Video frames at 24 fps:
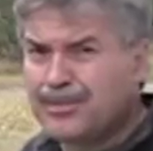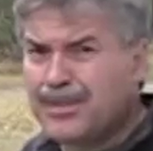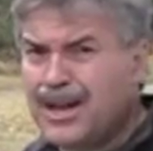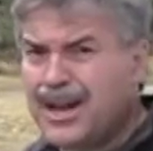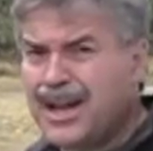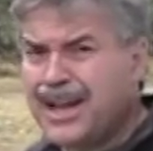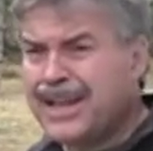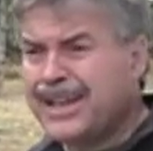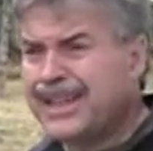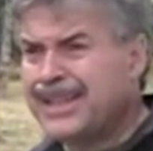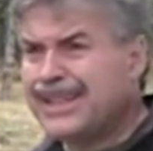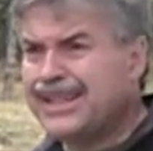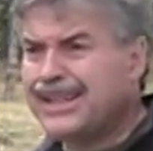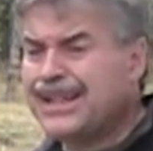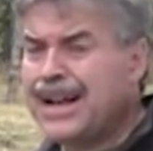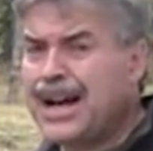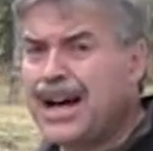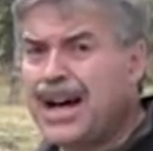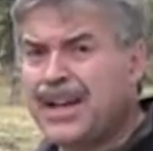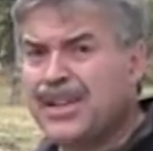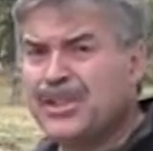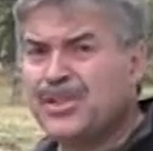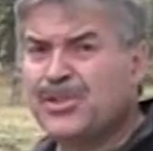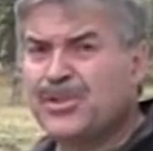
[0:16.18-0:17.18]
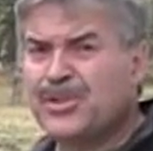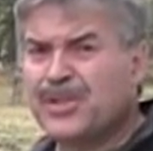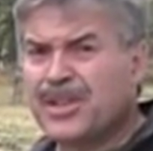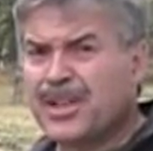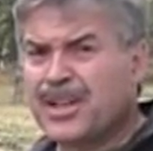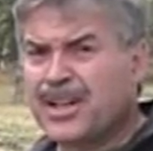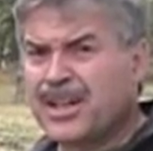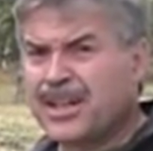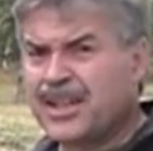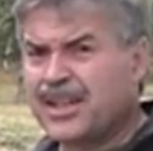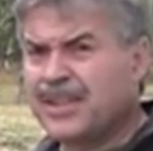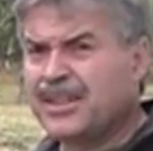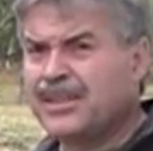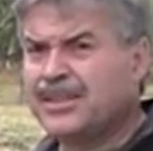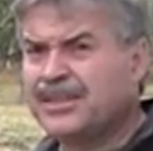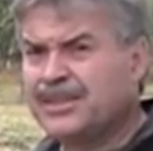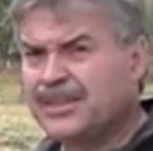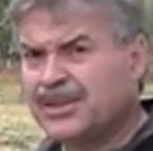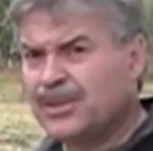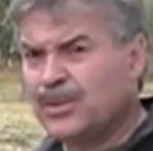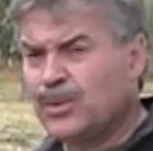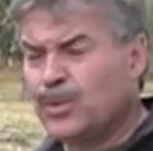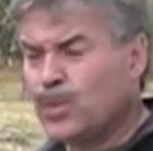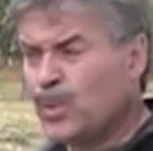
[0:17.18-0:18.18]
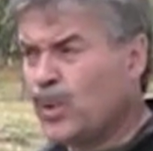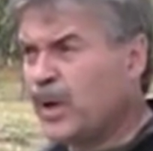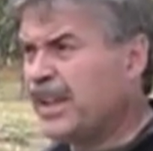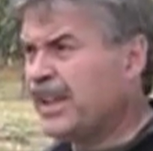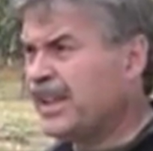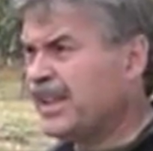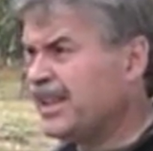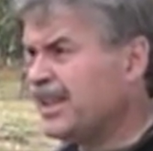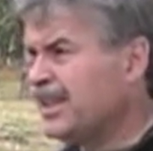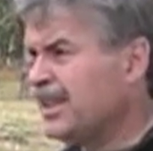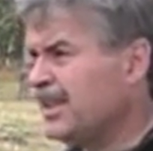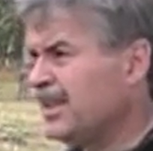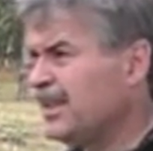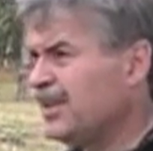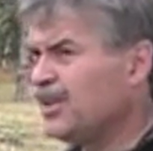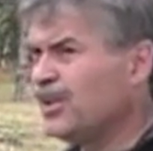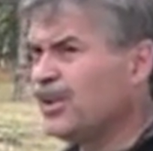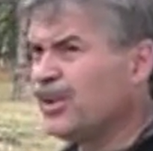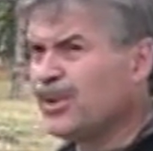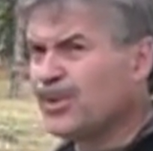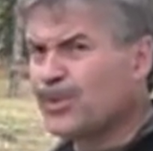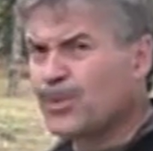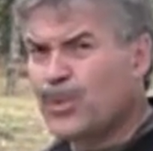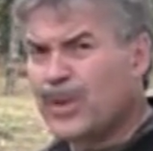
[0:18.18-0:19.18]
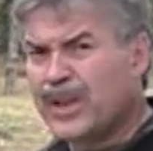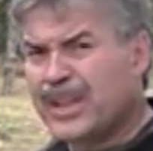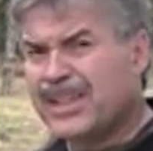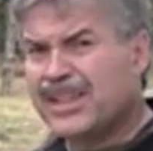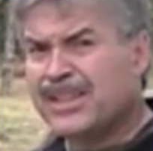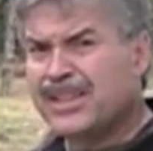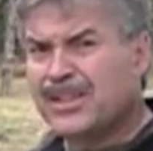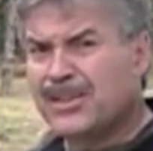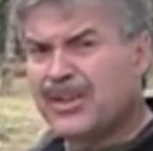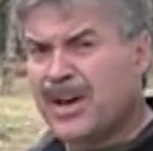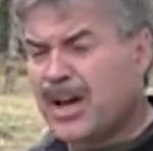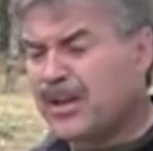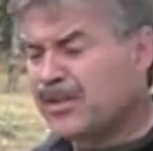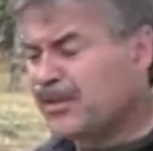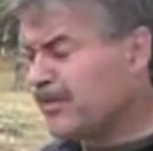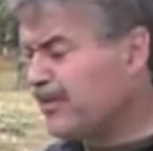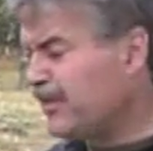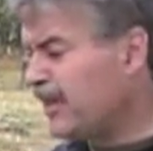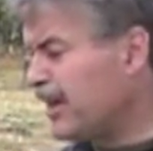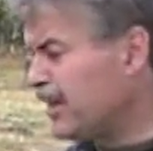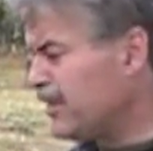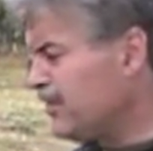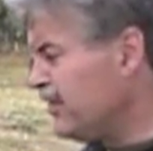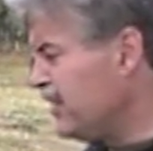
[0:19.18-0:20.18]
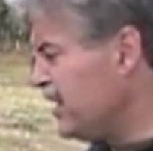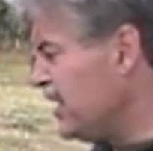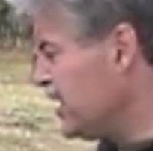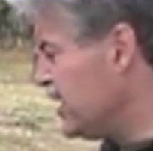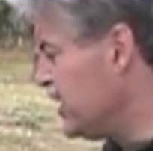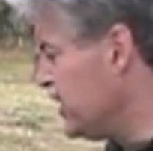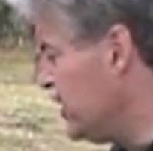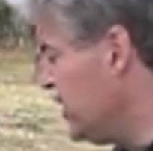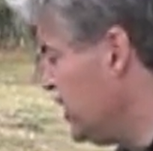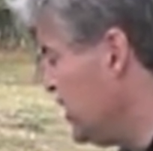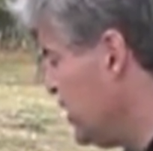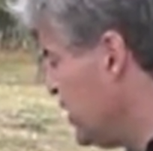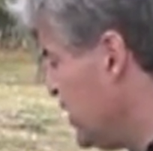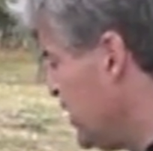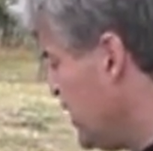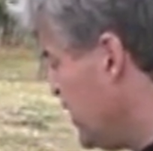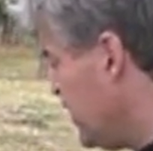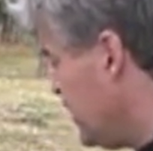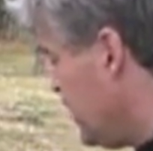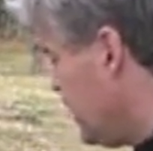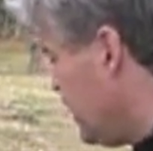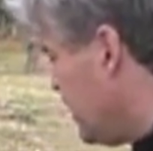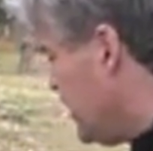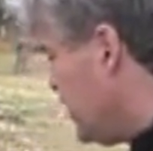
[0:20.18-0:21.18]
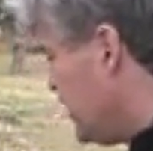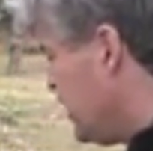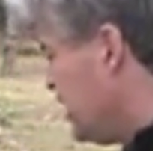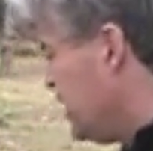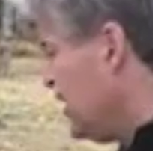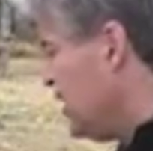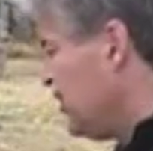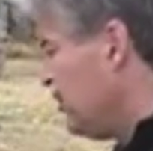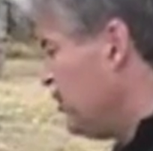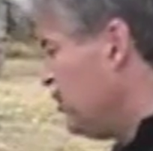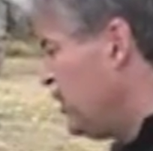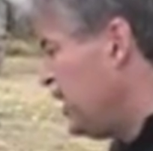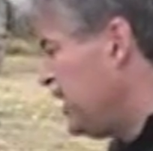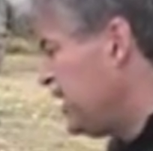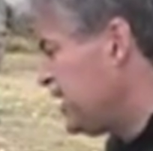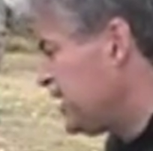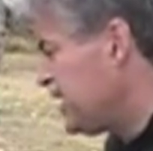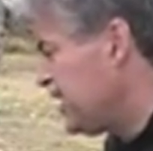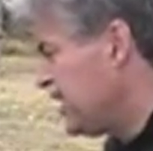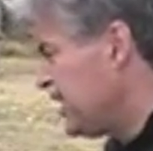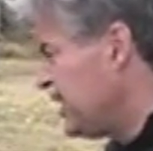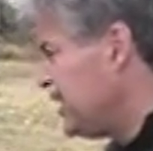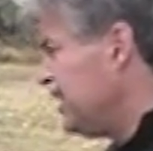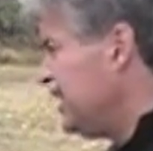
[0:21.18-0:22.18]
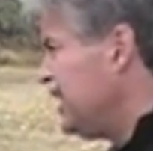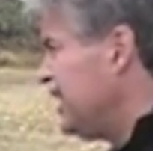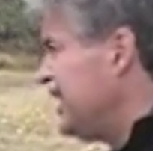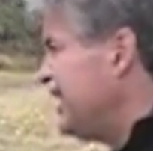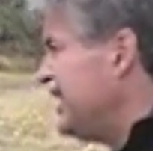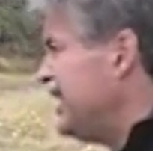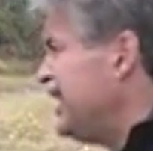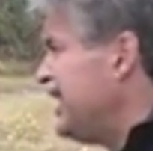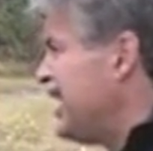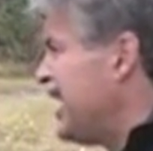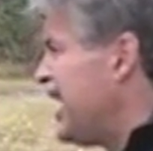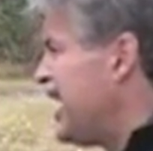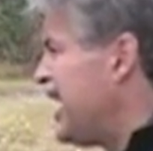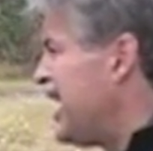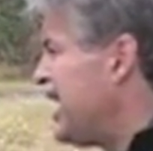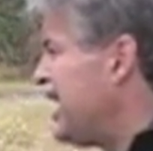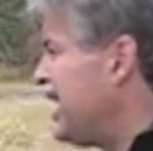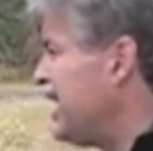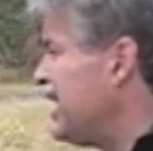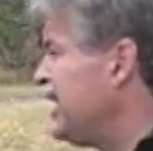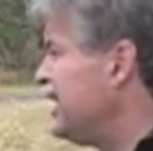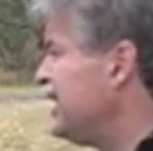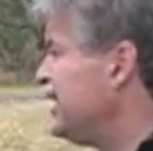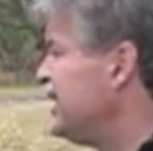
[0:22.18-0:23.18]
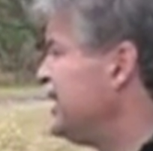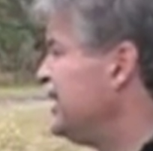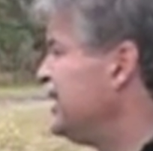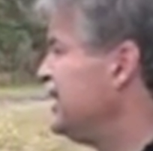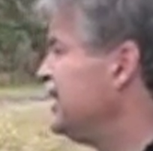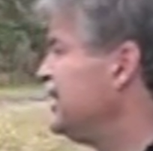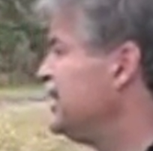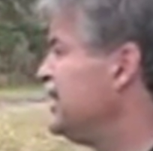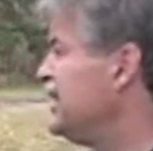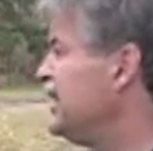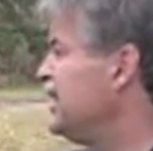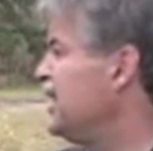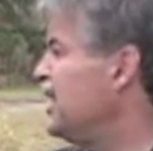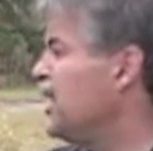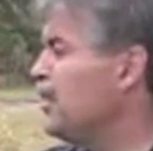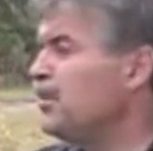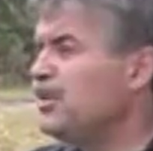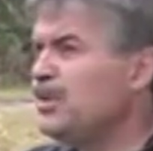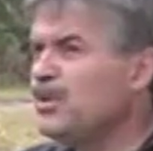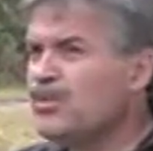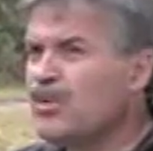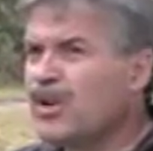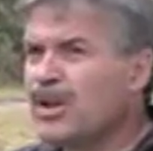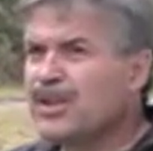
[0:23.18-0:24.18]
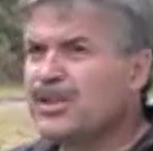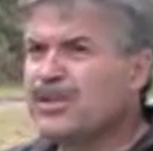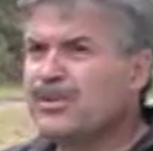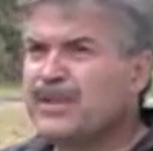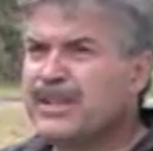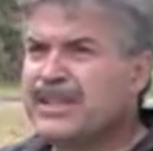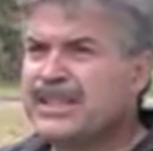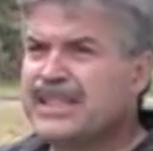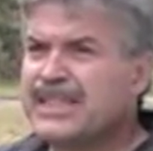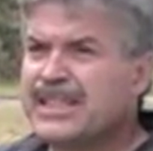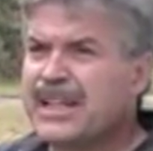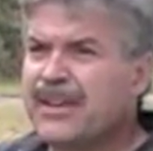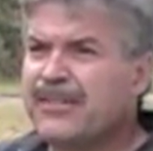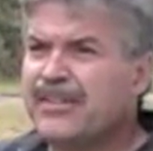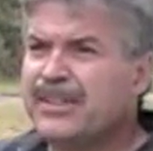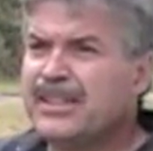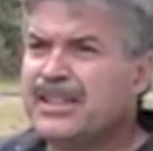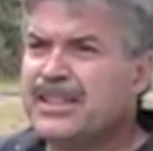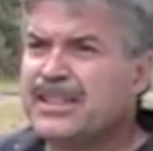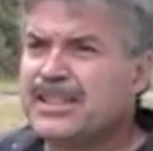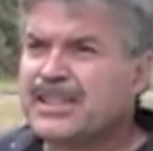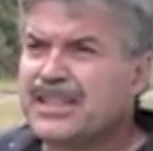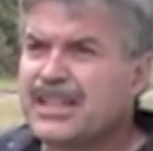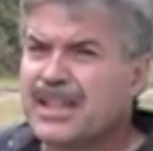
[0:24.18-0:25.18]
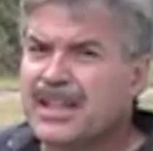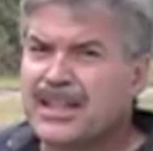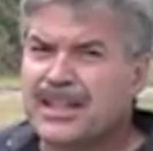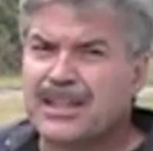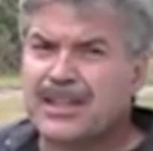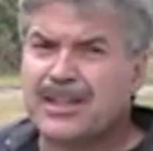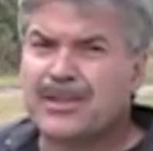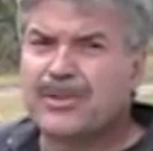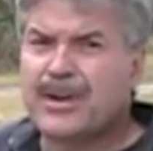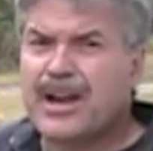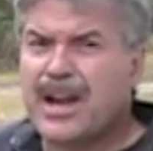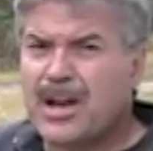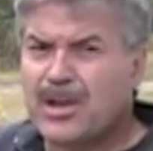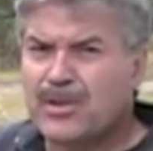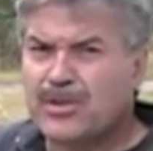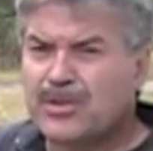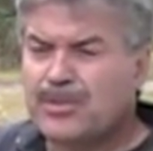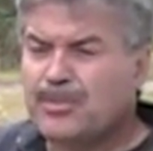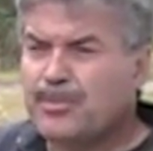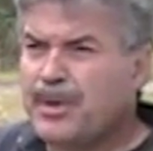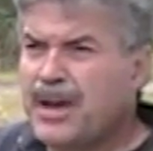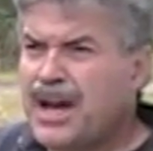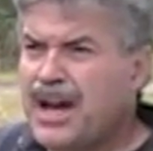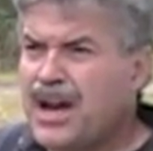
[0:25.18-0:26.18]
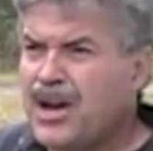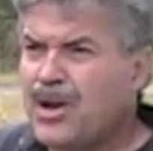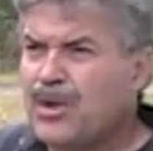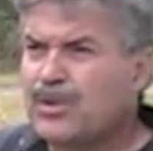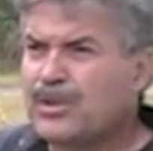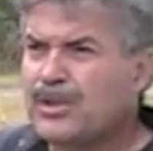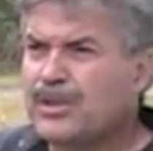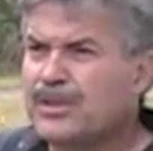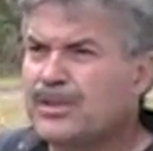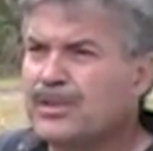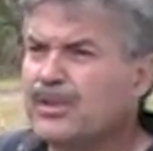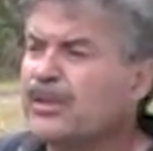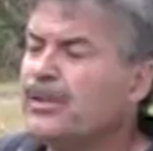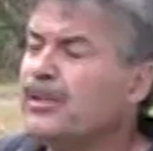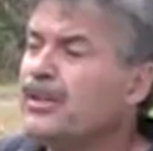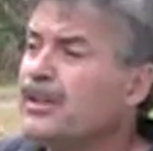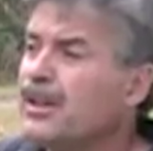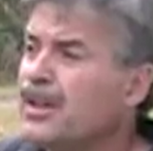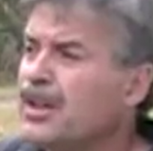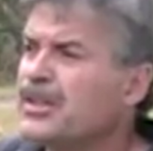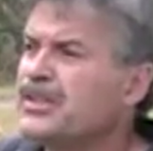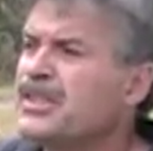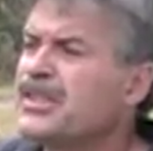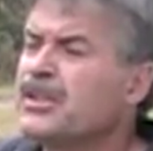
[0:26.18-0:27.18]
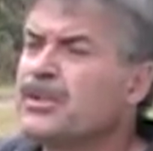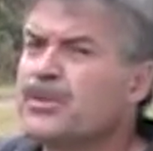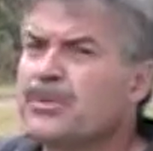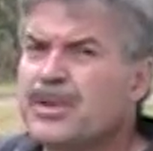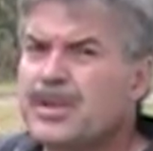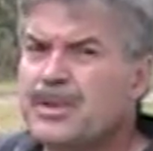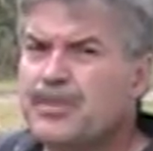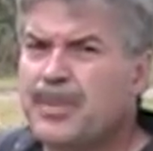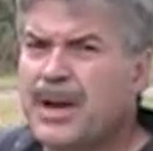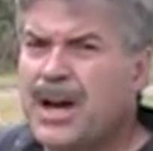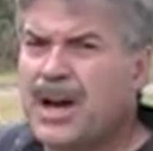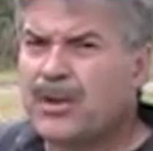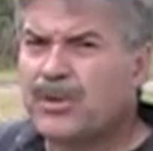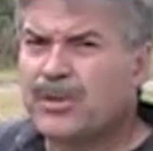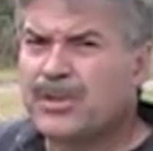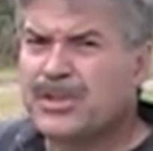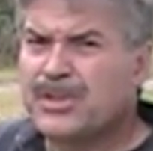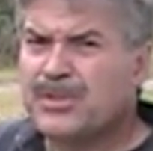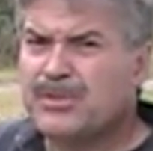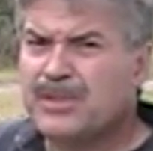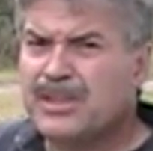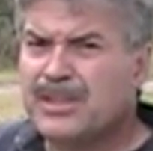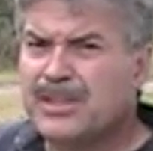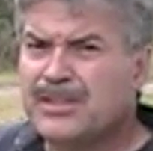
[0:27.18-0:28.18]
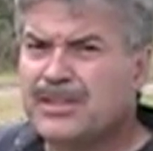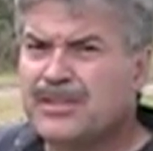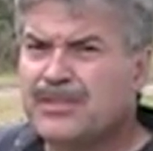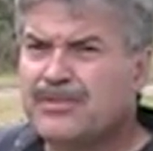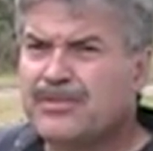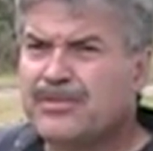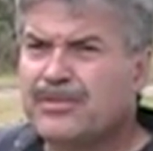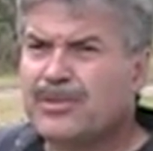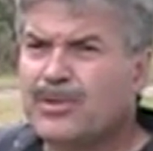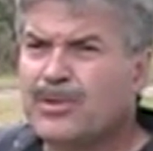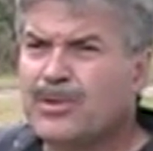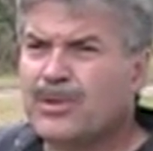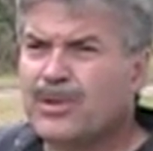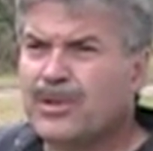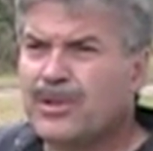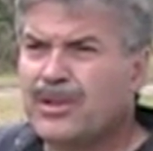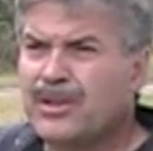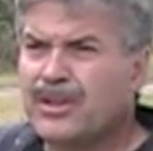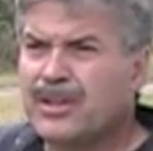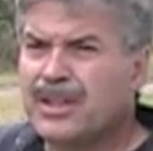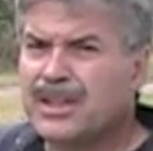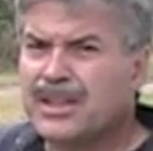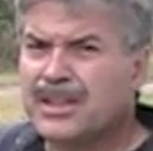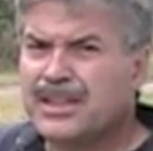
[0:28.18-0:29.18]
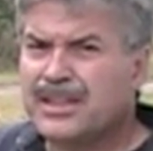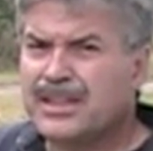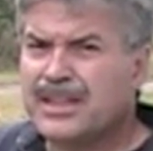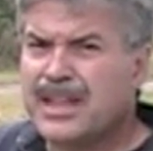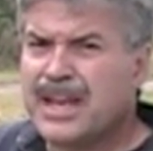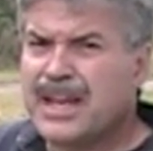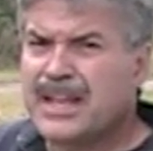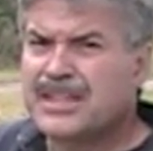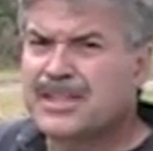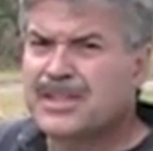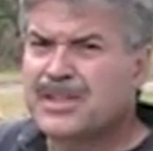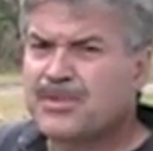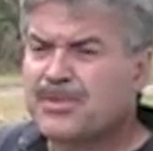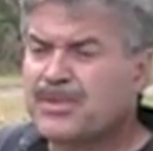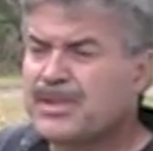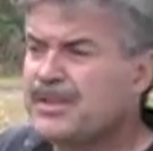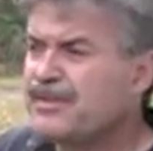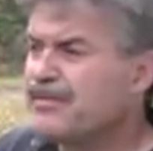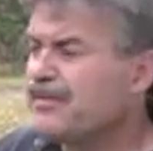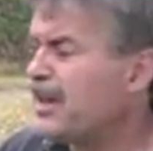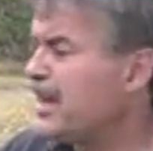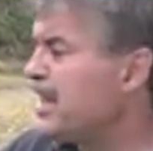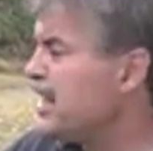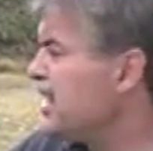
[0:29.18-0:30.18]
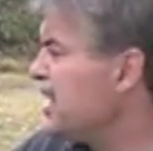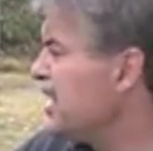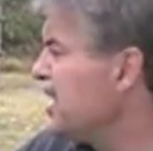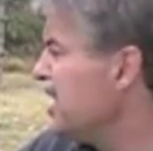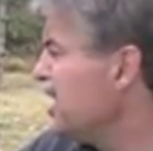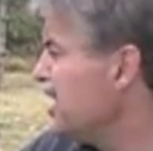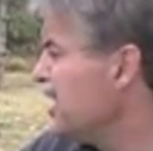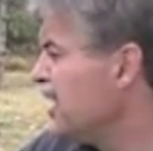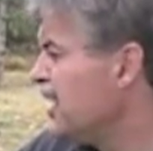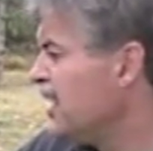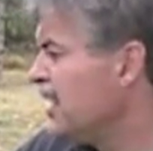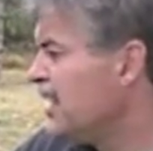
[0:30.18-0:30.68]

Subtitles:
my Hydra WIG, or wing and ground effect vehicle. Basically, the WR27 is a ground power or auxiliary power unit for an S3 Viking,